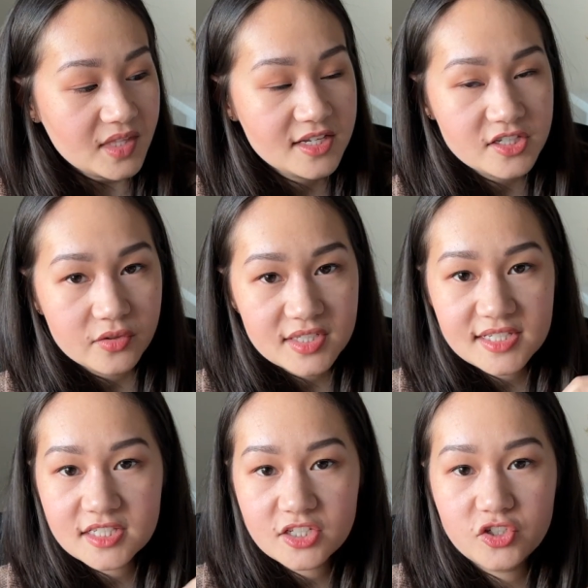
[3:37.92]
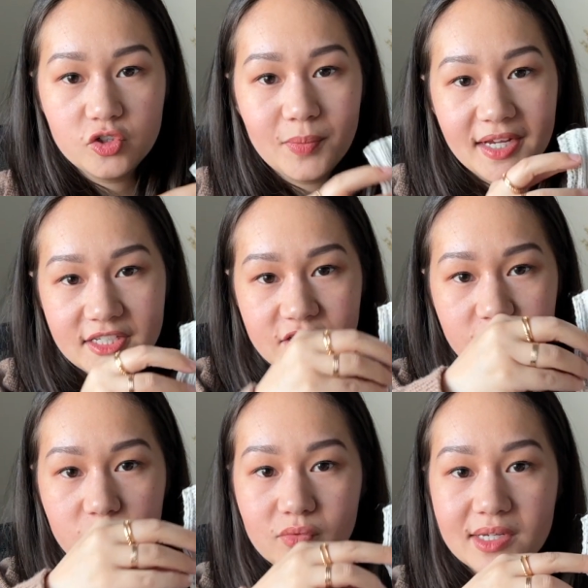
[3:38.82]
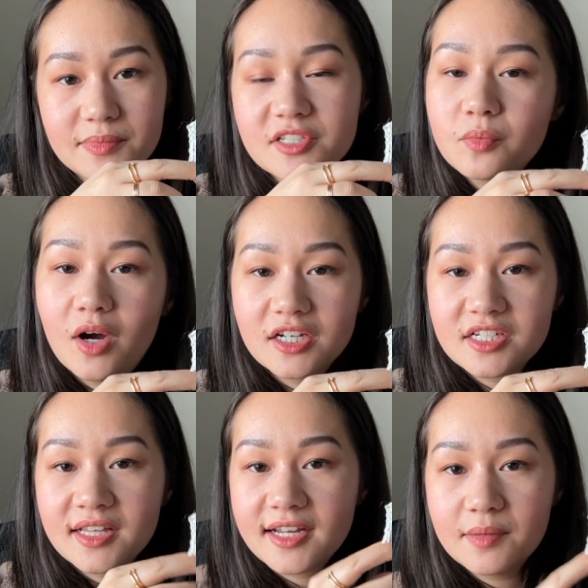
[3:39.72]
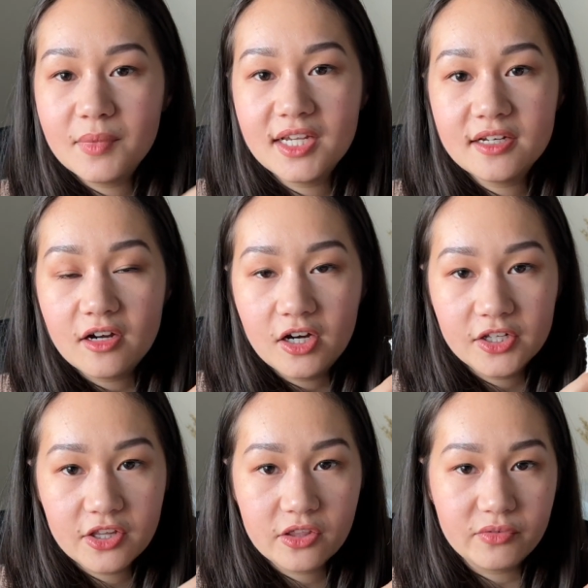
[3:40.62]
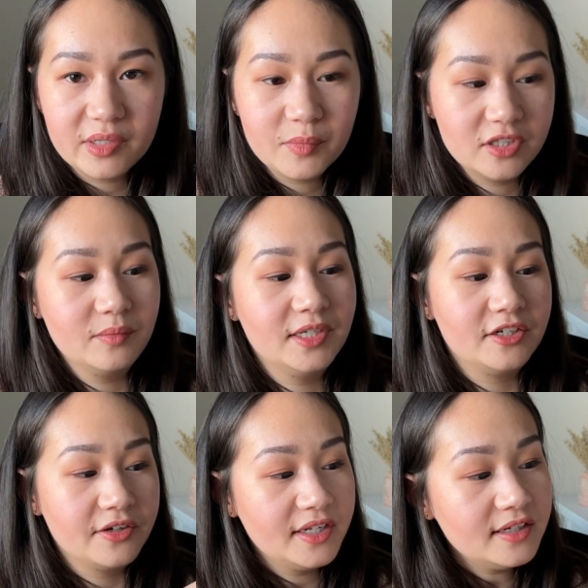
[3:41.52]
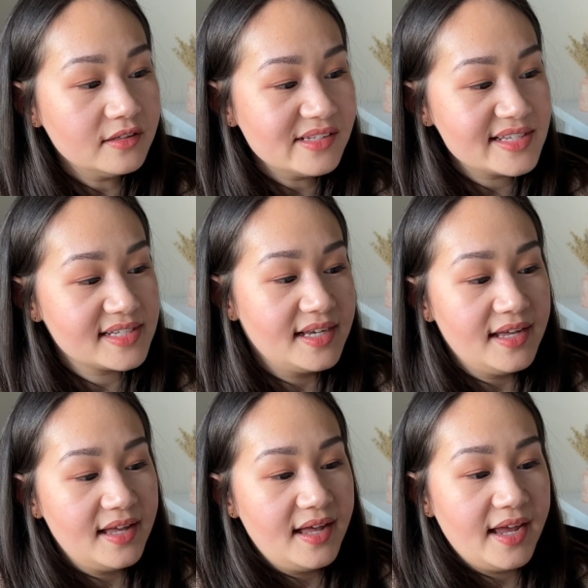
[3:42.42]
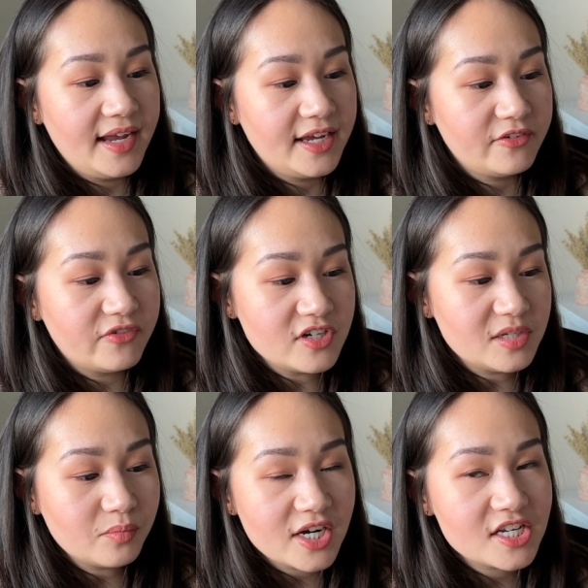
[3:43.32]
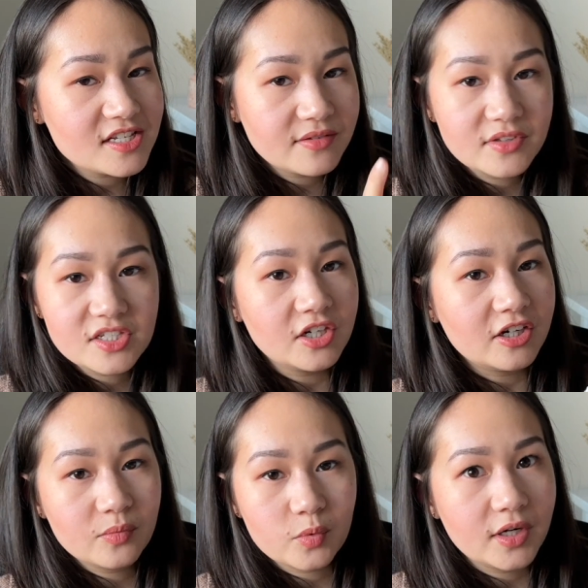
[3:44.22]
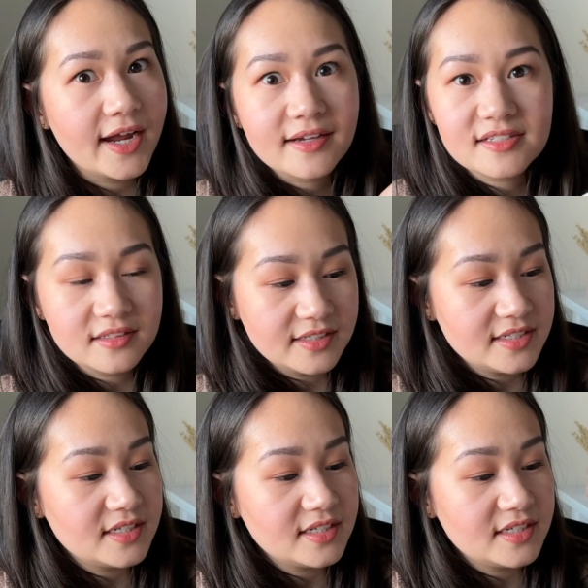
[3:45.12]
So this is a 2x2 rib swatch that I made on 3 millimeter needles, and first impressions of this yarn were excellent.